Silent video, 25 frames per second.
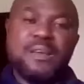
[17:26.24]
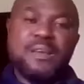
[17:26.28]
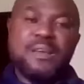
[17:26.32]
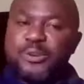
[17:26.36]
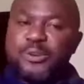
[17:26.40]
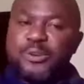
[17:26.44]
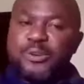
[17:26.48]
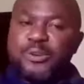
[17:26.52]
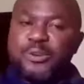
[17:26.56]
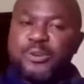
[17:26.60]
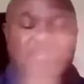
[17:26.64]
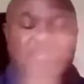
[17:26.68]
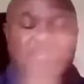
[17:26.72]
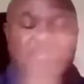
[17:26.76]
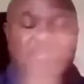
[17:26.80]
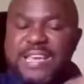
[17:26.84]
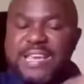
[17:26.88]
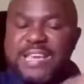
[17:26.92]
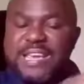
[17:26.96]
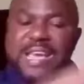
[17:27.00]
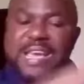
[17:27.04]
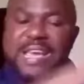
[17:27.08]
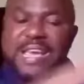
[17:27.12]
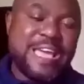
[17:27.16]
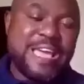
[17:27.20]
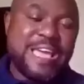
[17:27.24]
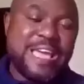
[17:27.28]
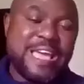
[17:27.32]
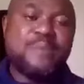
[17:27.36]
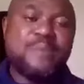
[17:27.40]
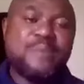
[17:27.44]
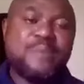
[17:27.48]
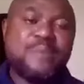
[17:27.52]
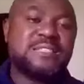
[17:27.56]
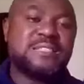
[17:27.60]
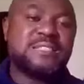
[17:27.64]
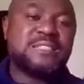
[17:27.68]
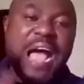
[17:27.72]
You don't care
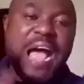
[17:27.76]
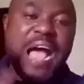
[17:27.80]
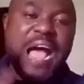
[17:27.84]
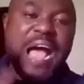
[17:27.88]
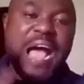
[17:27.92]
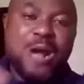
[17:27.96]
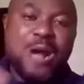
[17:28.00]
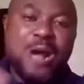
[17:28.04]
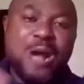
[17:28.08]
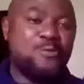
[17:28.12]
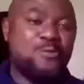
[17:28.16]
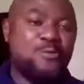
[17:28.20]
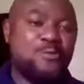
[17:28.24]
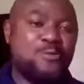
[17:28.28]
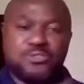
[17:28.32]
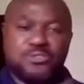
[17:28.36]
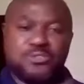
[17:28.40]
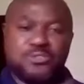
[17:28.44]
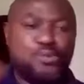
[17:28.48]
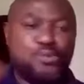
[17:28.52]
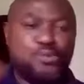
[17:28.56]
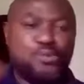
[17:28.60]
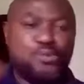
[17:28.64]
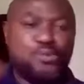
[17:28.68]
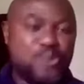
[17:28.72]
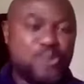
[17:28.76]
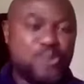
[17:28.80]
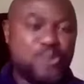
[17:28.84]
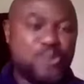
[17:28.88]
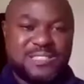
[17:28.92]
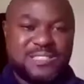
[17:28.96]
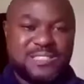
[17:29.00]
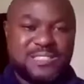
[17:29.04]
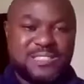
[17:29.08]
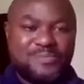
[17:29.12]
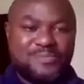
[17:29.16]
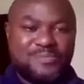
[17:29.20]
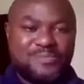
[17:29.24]
about how you do it.
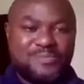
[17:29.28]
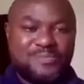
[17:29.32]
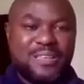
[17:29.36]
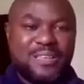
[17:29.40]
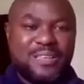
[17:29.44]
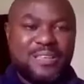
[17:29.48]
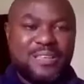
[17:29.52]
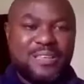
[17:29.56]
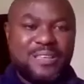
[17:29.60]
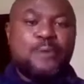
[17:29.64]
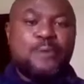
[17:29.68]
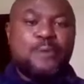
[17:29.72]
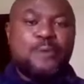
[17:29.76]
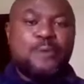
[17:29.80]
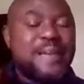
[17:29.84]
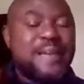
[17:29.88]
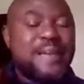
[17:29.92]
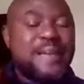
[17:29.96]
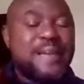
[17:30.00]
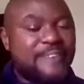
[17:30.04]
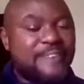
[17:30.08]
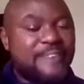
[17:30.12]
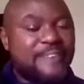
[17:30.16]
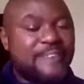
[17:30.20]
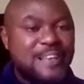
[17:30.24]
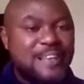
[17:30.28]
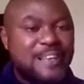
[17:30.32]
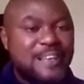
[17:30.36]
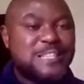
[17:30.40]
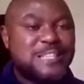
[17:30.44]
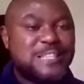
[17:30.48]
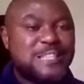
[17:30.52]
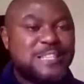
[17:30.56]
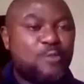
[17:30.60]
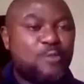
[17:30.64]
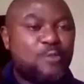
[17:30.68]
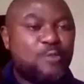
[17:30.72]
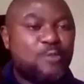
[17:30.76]
While the finance staff
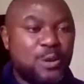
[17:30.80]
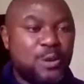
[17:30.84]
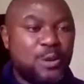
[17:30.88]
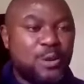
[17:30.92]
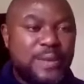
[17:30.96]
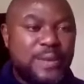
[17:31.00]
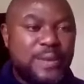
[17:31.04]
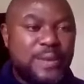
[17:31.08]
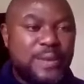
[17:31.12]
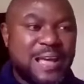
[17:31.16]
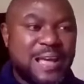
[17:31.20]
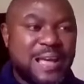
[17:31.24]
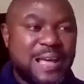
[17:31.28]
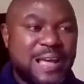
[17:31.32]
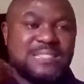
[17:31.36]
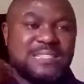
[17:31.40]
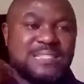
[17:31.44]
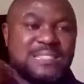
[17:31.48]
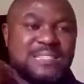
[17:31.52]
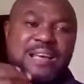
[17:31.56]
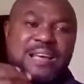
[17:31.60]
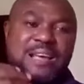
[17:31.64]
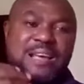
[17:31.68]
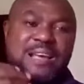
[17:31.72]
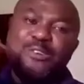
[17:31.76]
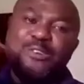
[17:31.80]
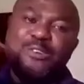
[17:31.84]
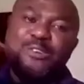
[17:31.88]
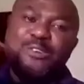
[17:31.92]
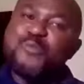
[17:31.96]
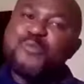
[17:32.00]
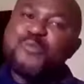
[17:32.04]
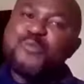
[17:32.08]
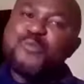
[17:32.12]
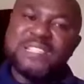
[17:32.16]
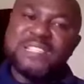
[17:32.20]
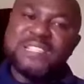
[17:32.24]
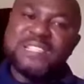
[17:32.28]
will be looking at the
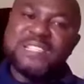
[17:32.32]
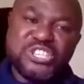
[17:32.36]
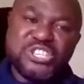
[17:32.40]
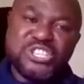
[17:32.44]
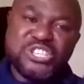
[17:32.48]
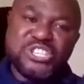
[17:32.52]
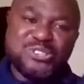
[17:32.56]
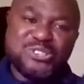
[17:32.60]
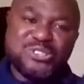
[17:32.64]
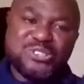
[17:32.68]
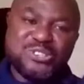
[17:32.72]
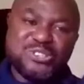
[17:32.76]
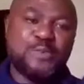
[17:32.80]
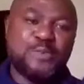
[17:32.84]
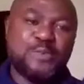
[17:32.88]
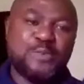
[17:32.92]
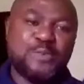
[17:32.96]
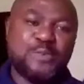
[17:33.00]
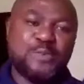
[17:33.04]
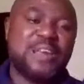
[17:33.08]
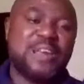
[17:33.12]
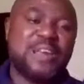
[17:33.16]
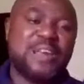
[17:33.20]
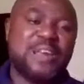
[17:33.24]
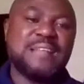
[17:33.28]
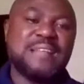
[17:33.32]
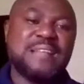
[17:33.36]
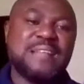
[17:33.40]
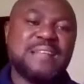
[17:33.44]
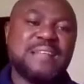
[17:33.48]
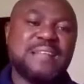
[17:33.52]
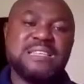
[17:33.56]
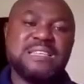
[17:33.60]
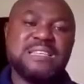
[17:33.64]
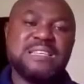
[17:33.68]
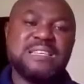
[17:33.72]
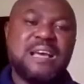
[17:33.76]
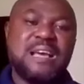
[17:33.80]
documentation, they'll be looking at
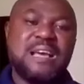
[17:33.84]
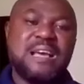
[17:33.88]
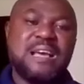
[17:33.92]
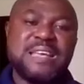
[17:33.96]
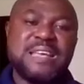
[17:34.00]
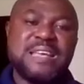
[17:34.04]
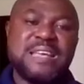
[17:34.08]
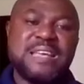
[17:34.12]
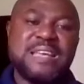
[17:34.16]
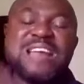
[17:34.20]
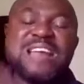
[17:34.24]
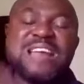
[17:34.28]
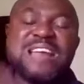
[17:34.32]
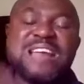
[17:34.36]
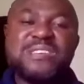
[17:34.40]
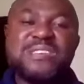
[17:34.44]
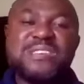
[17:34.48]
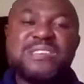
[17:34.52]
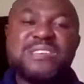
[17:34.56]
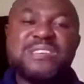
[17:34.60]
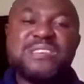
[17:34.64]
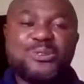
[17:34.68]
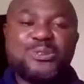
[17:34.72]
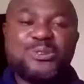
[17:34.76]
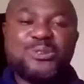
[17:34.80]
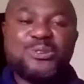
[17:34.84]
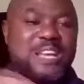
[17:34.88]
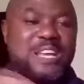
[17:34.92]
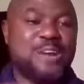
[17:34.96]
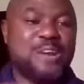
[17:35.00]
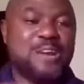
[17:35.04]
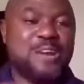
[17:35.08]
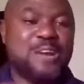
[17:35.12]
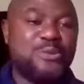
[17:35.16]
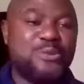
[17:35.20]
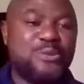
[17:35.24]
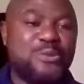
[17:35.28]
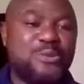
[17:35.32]
the results. They are
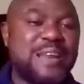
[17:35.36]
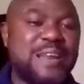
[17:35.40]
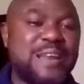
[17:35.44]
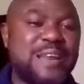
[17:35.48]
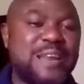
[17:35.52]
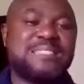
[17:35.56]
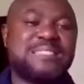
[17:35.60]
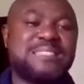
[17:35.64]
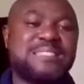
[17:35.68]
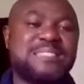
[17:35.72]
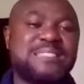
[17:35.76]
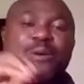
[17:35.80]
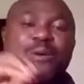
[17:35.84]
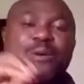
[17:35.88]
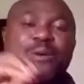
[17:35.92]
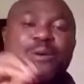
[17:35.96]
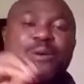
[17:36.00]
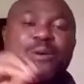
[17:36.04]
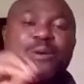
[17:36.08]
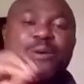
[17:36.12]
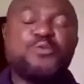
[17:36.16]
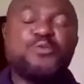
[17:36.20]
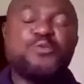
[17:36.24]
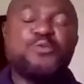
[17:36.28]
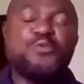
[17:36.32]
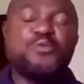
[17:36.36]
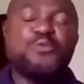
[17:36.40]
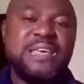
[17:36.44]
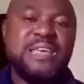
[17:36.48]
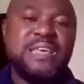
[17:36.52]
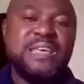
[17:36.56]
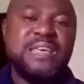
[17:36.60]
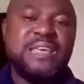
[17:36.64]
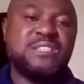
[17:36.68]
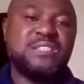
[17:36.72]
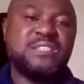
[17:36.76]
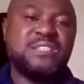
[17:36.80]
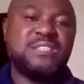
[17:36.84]
looking at what will the
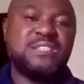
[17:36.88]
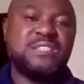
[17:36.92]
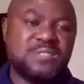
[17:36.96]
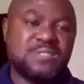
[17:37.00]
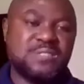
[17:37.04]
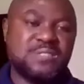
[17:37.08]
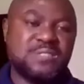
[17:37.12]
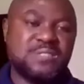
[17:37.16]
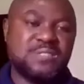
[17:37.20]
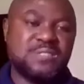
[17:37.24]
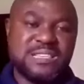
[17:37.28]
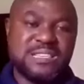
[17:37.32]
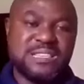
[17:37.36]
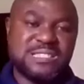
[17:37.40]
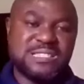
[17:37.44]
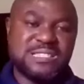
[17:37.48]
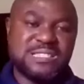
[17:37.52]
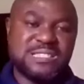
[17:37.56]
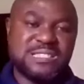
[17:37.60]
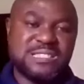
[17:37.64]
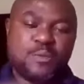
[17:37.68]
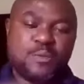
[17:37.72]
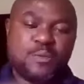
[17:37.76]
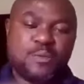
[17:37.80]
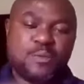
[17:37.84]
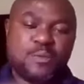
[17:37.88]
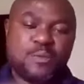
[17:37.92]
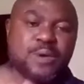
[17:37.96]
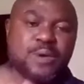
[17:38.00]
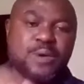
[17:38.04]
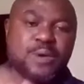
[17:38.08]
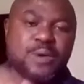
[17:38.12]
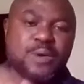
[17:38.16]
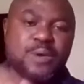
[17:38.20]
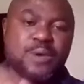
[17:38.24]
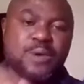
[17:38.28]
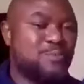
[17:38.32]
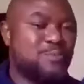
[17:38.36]
auditor says, what will
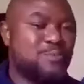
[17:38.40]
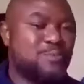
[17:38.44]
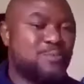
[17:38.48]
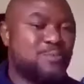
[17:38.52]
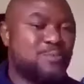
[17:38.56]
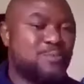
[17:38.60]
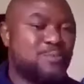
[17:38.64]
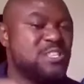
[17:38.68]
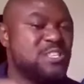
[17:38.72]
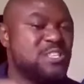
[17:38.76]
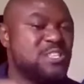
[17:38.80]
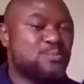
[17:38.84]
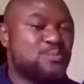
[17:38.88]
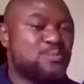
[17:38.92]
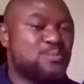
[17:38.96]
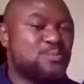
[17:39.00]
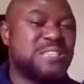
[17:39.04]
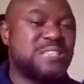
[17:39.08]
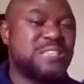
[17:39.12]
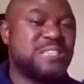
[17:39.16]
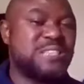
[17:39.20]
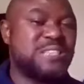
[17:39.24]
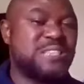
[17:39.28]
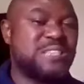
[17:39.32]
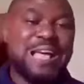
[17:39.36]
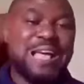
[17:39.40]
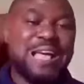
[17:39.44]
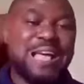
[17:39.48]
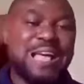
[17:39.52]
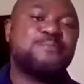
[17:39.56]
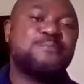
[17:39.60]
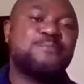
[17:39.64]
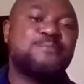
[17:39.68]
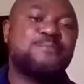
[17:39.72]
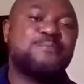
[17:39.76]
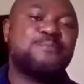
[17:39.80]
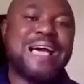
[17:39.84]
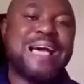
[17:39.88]
happen to this project
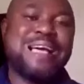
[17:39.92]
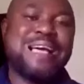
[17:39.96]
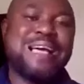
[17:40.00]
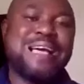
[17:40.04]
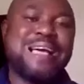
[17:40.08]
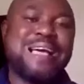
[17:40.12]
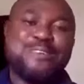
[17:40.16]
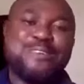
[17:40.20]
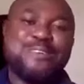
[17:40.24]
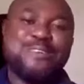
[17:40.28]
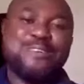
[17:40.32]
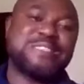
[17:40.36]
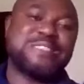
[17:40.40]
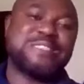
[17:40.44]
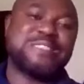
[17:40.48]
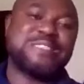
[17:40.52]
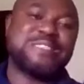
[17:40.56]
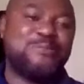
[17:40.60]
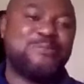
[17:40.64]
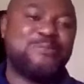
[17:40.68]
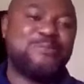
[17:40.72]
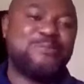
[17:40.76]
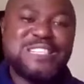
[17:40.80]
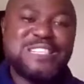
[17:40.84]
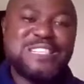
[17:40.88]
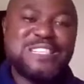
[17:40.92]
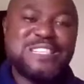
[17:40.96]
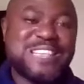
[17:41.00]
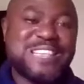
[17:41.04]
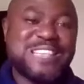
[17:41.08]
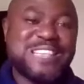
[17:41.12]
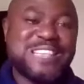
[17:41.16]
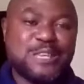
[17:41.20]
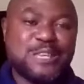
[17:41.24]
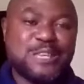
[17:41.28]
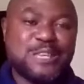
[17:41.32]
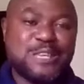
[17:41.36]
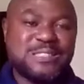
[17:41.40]
after we might have finished this
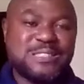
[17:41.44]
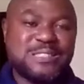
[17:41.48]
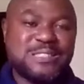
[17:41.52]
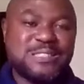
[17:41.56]
activity.